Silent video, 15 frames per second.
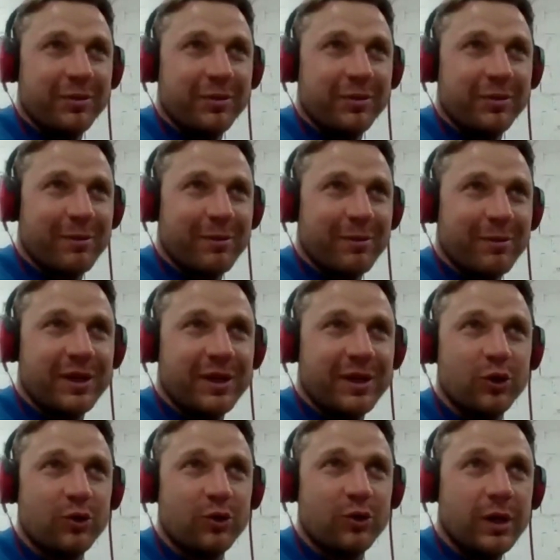I'm
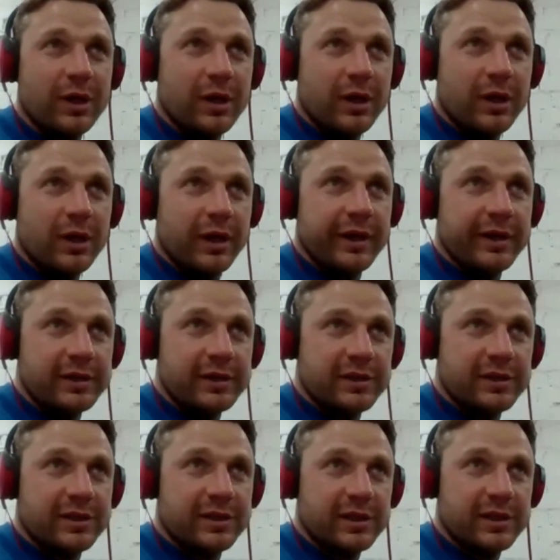somebody who
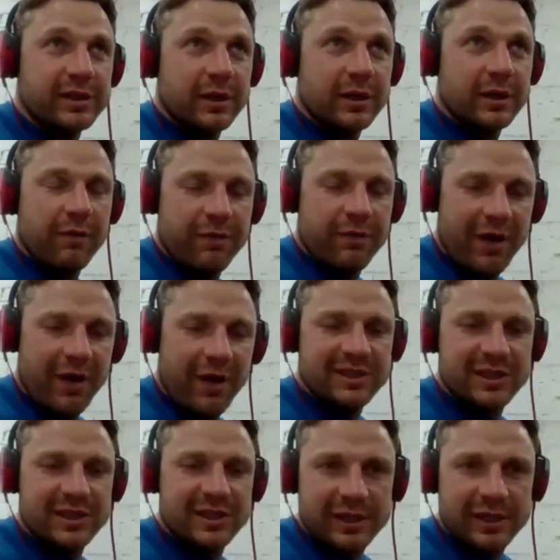is
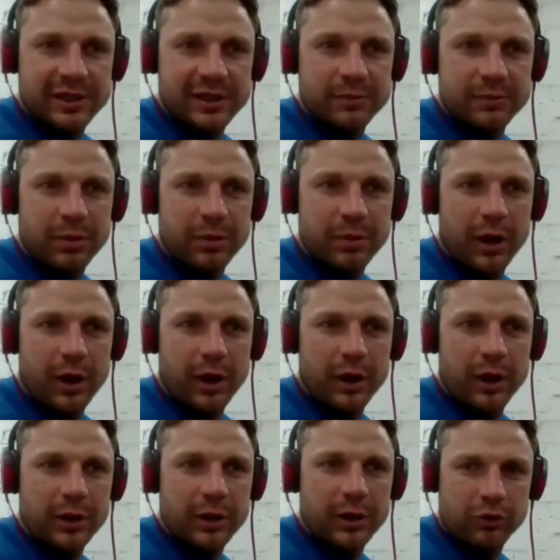
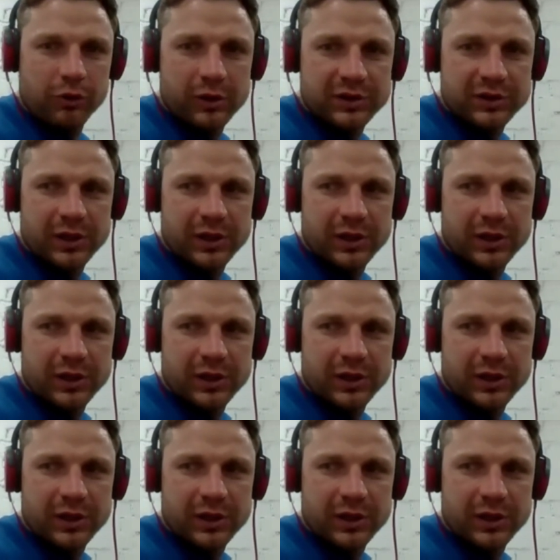fascinated by